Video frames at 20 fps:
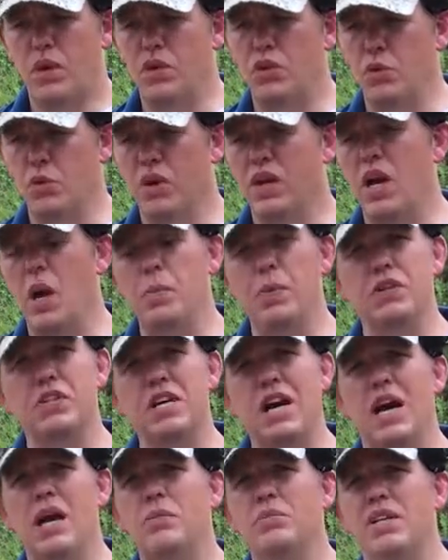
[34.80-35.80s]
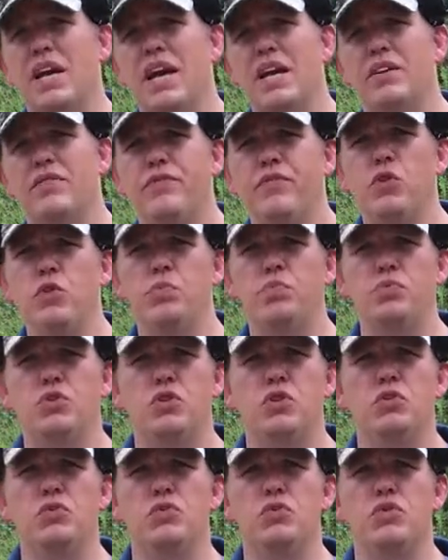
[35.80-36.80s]
there were a couple times I had a few
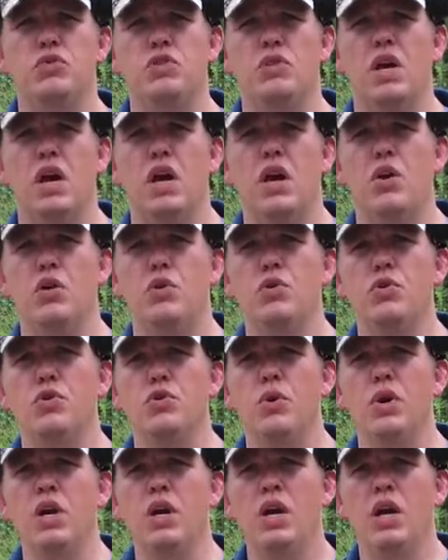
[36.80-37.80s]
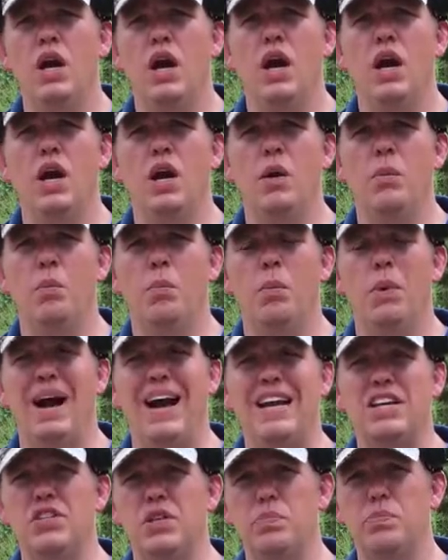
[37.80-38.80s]
students uh, who um,
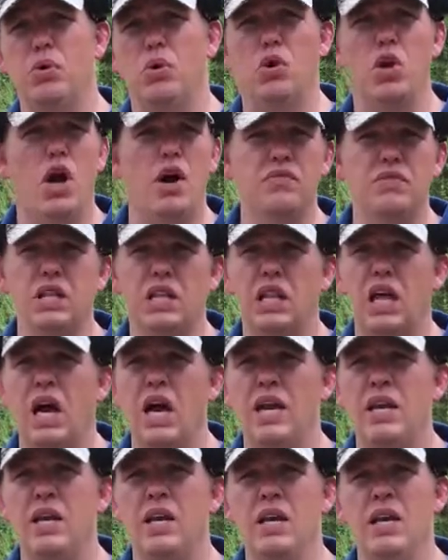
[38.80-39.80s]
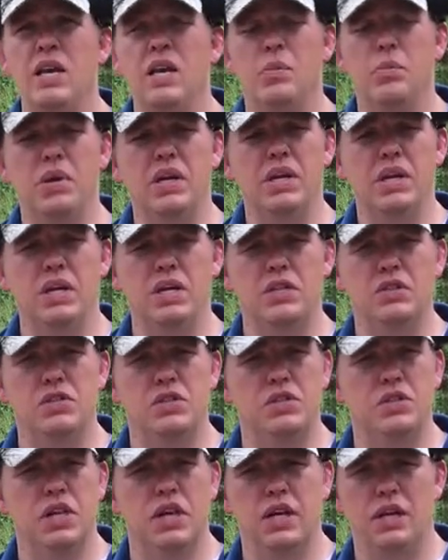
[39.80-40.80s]
I actually pulled off the line
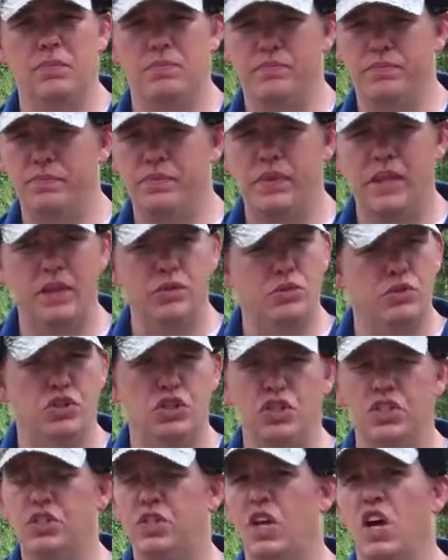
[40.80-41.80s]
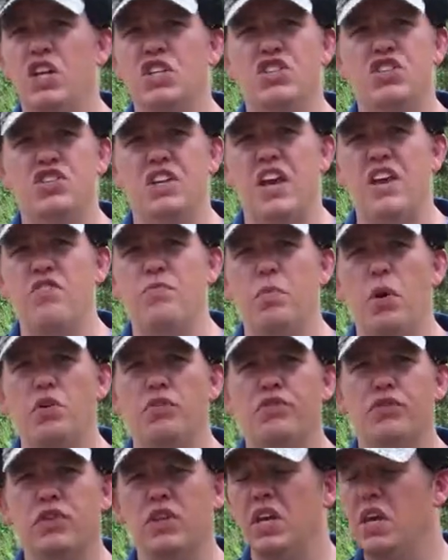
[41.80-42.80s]
because uh, it was just unsafe
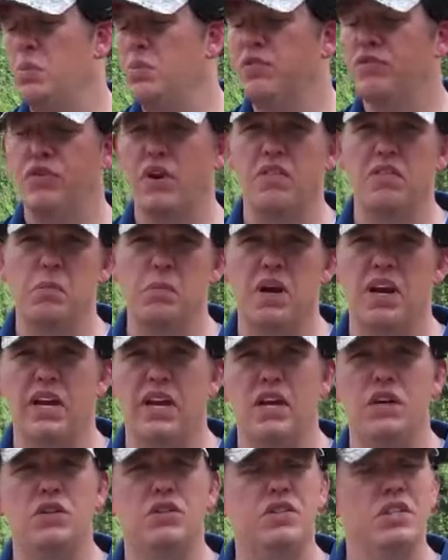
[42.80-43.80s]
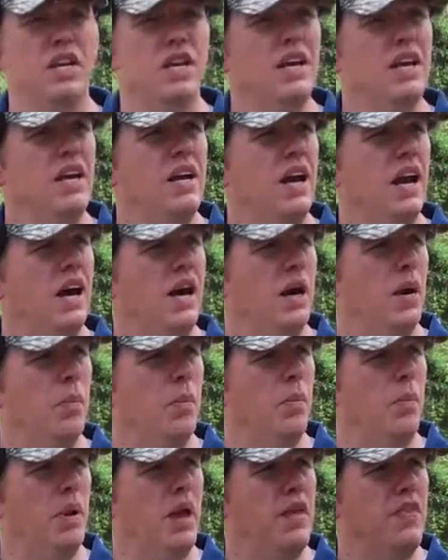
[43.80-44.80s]
both for them and for everybody else.
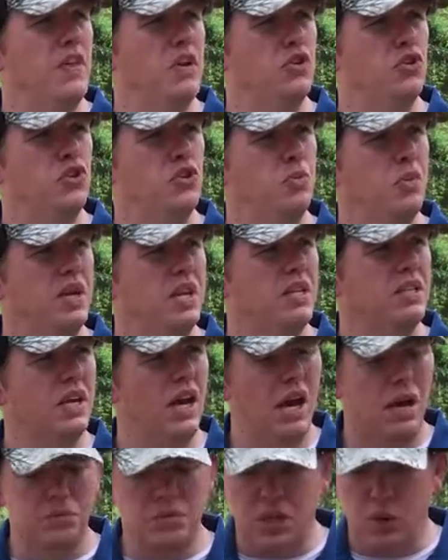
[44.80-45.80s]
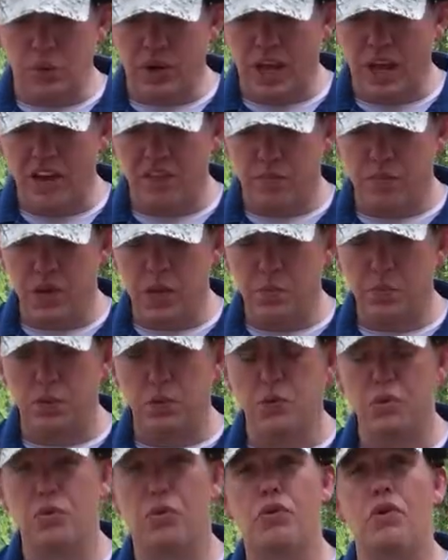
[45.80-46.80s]
Um, and then too many times I would have
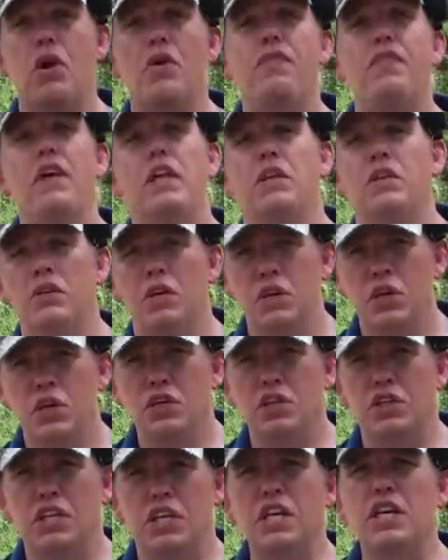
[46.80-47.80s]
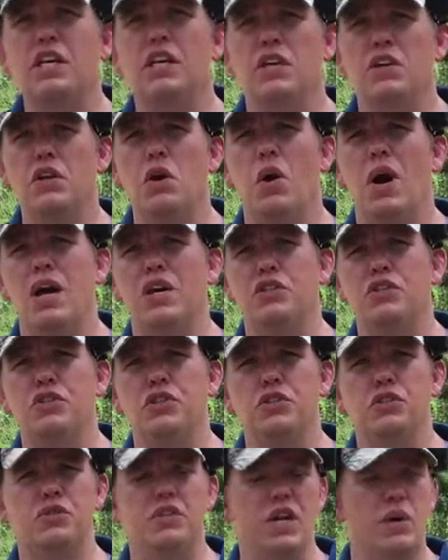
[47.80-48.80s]
people who thought they did know how to
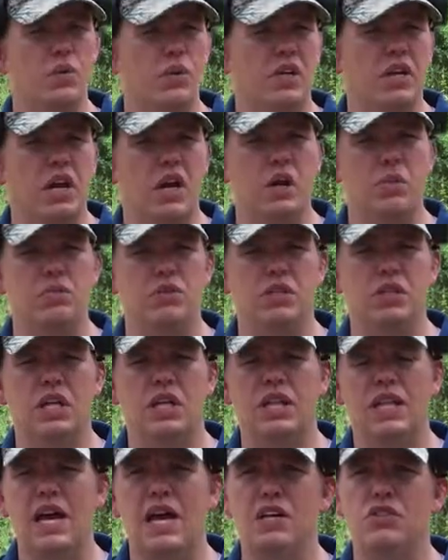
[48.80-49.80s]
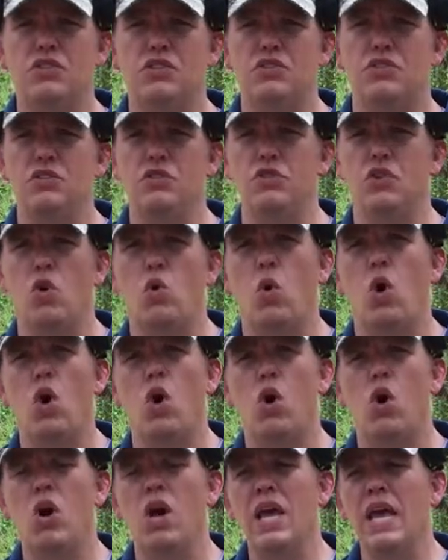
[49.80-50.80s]
shoot. They would come to the class, do the
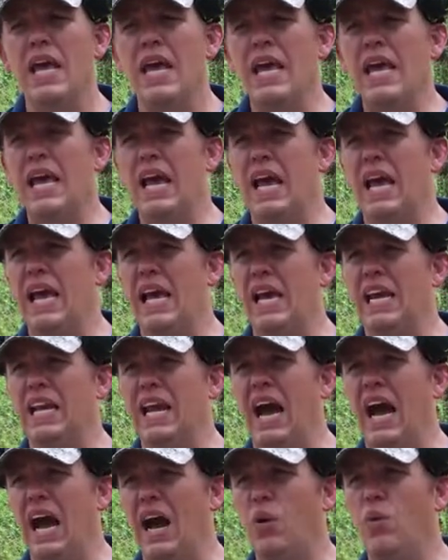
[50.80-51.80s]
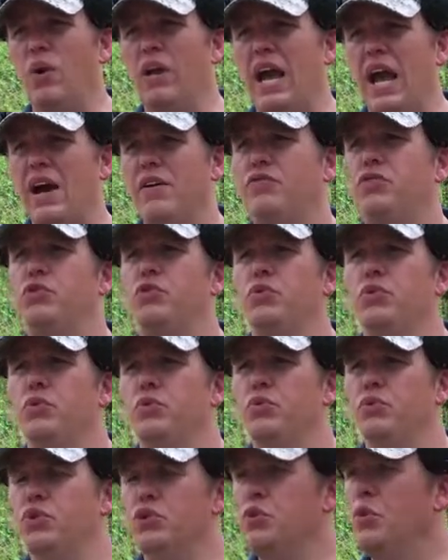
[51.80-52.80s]
qual, and I would have
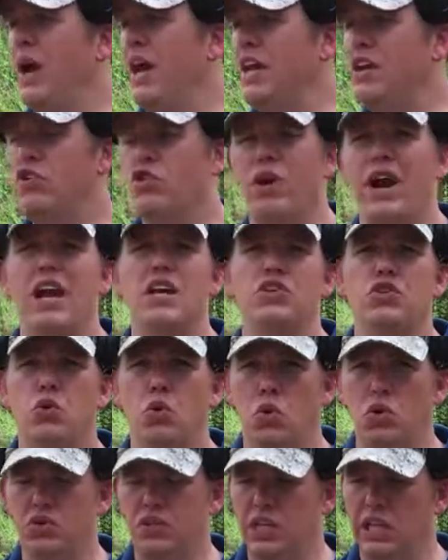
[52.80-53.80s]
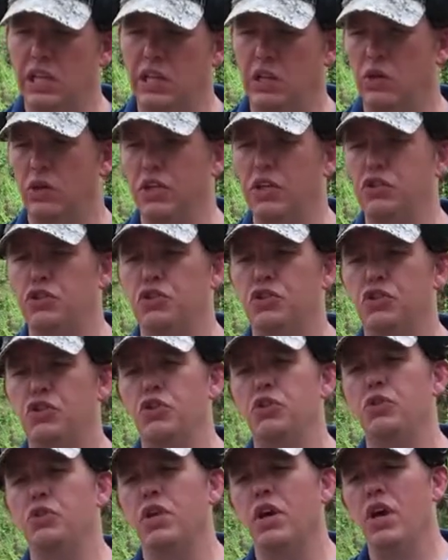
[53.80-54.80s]
to do a crash course in learning to
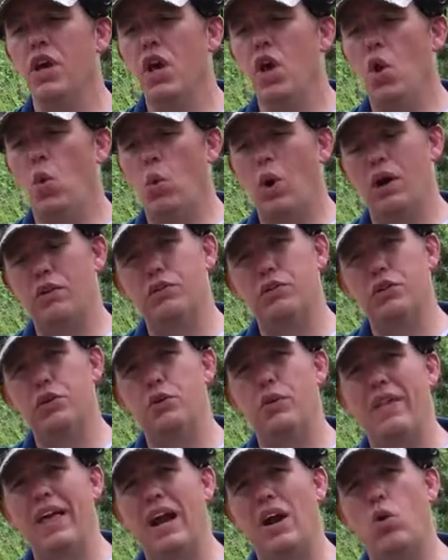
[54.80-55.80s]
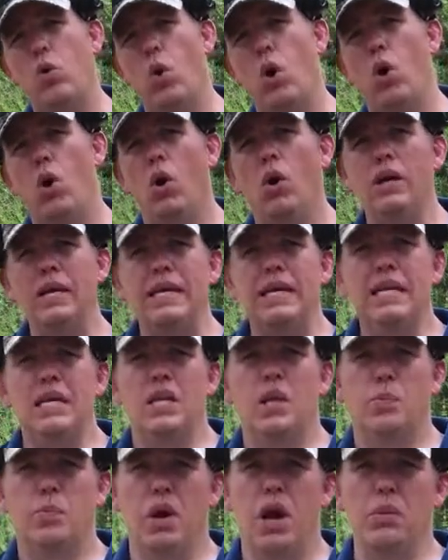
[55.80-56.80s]
shoot while they're doing that qual.
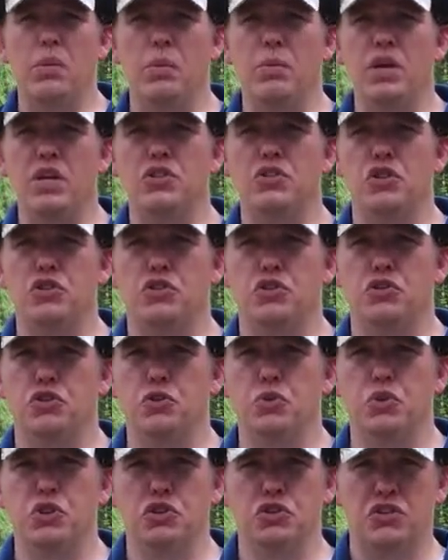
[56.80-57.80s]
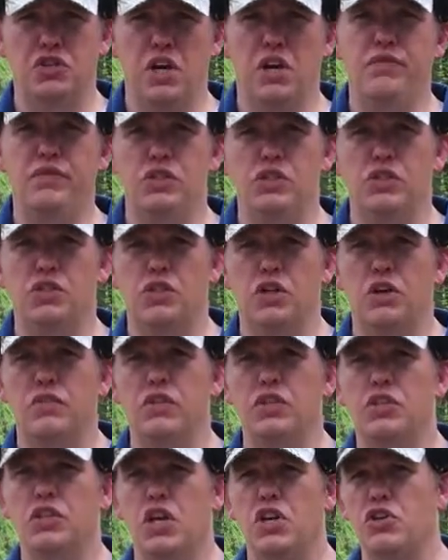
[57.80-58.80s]
The problem is, is you're doing yourself a
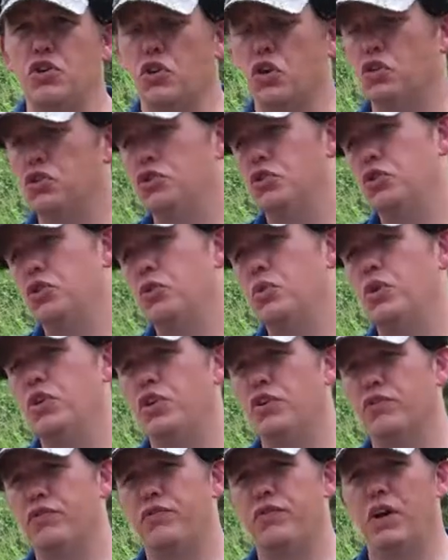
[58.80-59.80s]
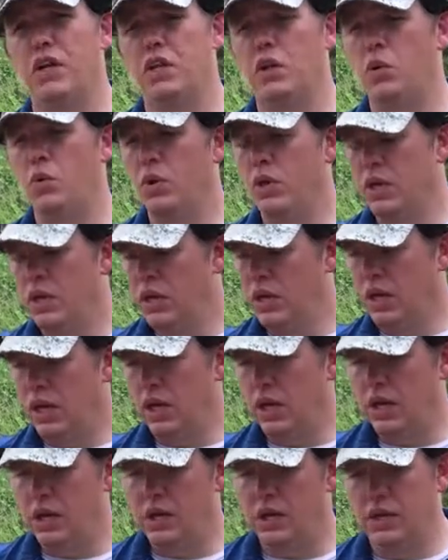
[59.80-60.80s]
disservice and you're also doing your fellow uh,
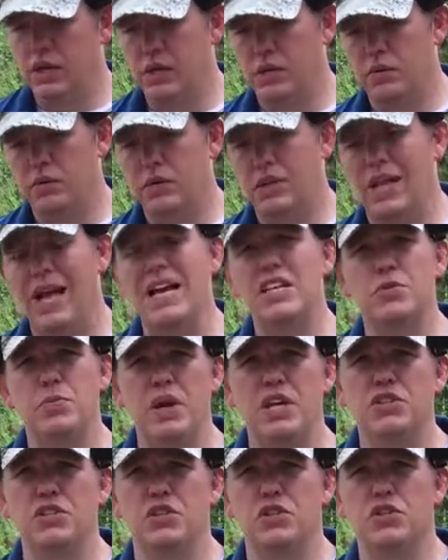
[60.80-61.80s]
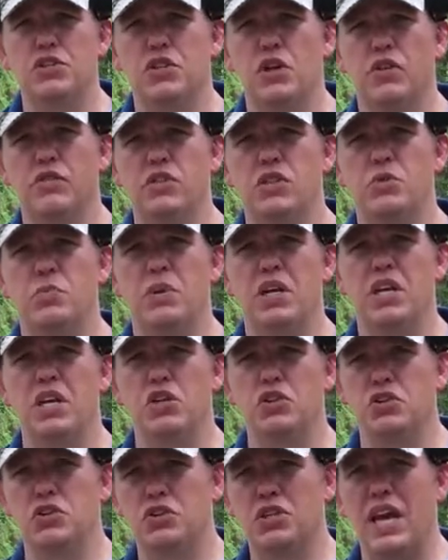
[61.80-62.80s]
uh, classmates a disservice
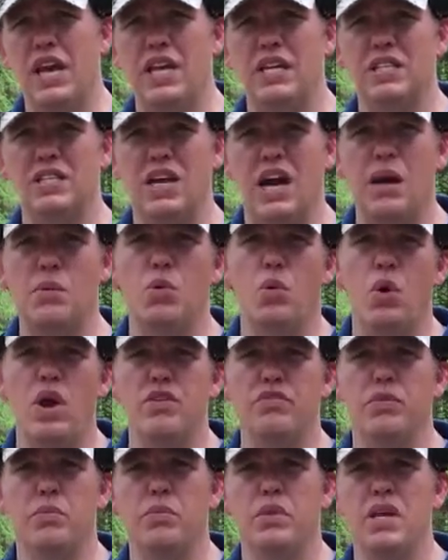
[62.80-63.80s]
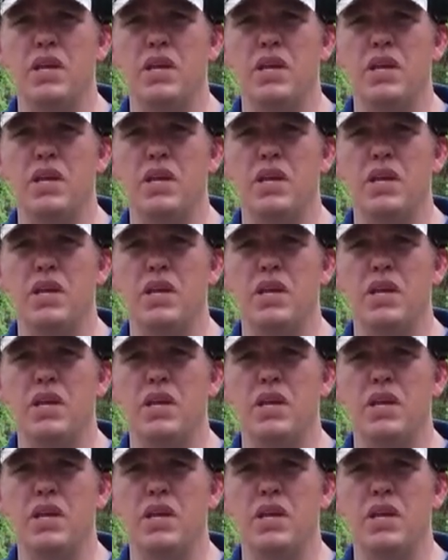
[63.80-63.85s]
because you're taking time away from